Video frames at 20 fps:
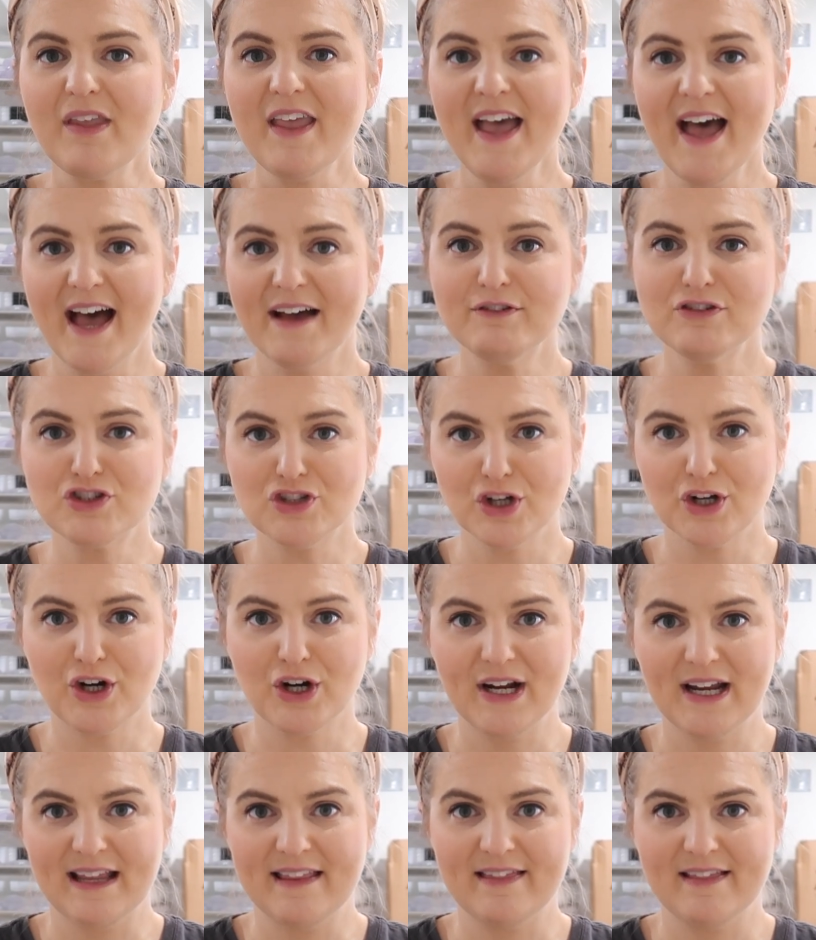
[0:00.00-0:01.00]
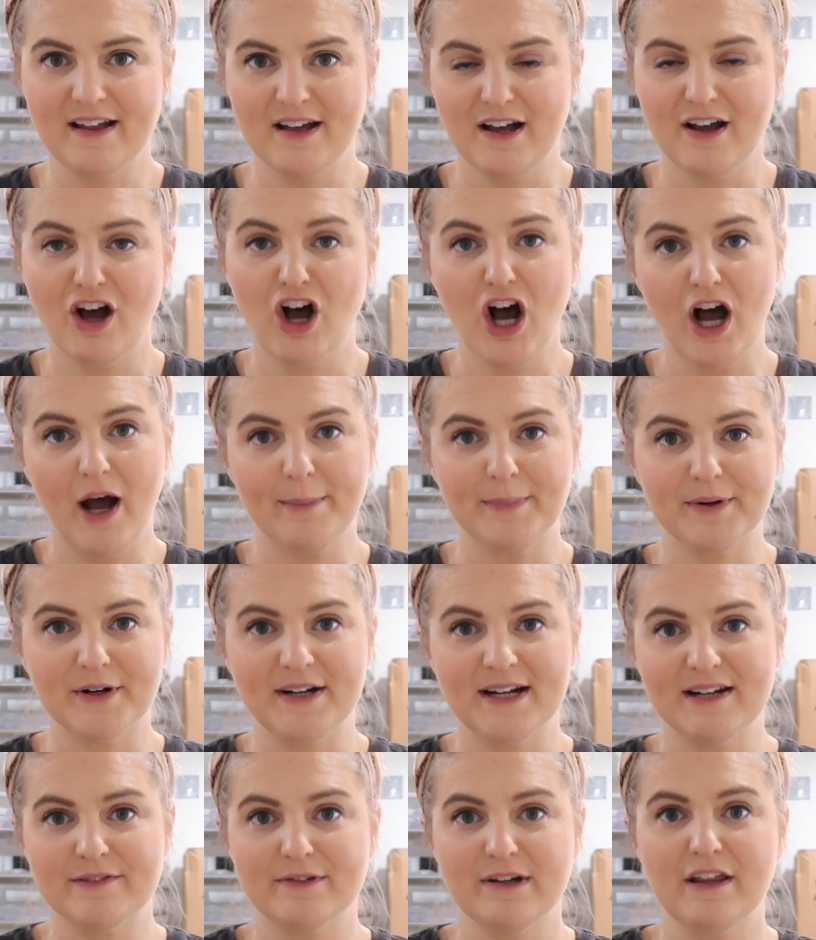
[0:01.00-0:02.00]
have sugar in the hopper
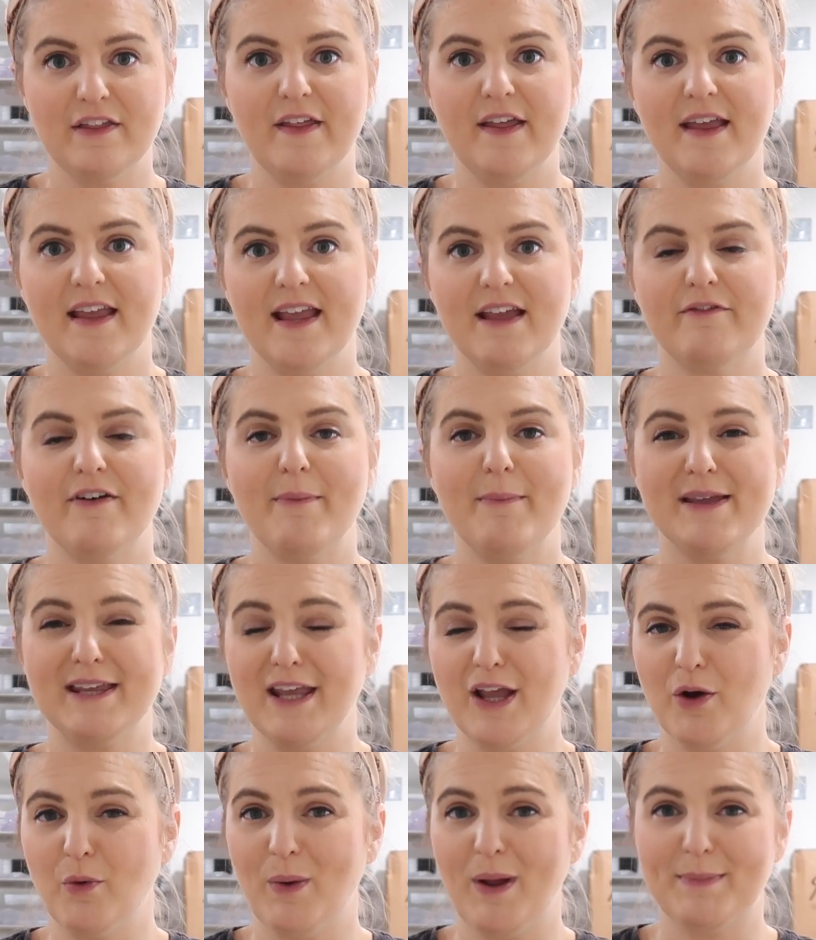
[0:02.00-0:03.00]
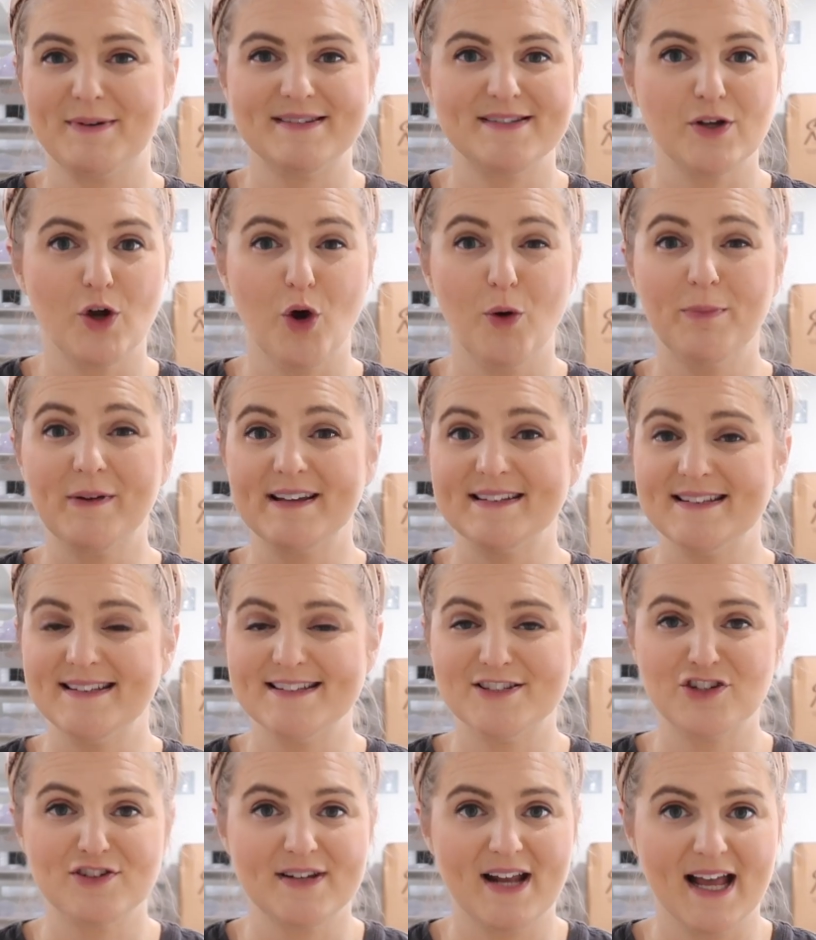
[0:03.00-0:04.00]
and everything if I'm making a whipped soap, because
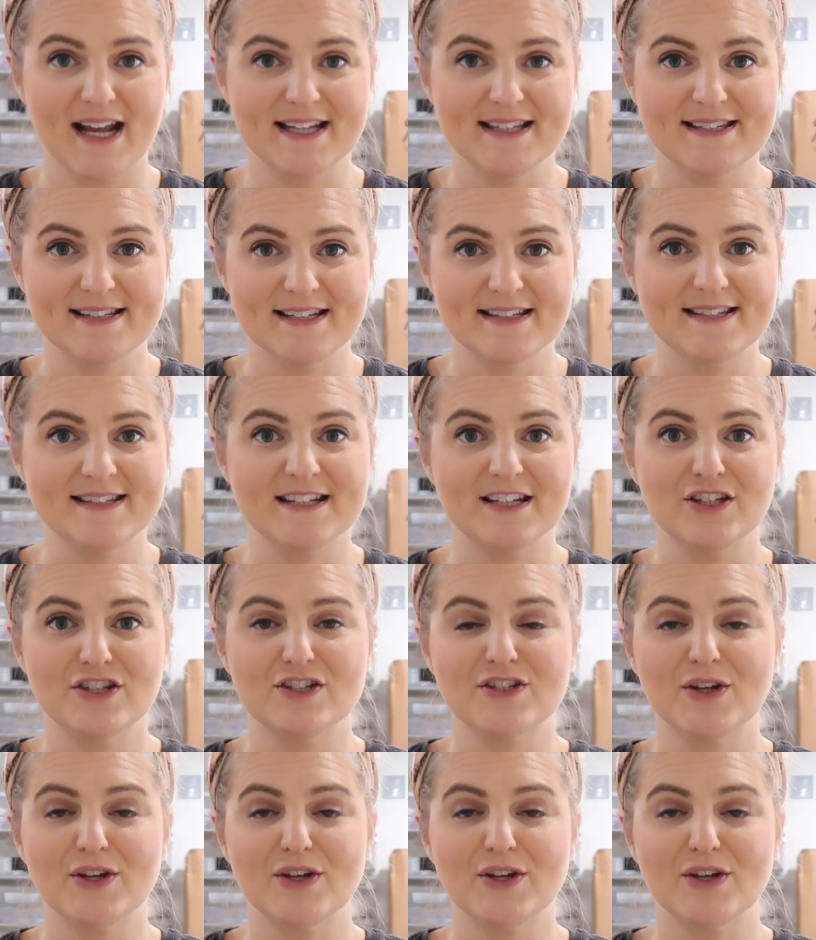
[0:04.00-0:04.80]
it's just not consistent.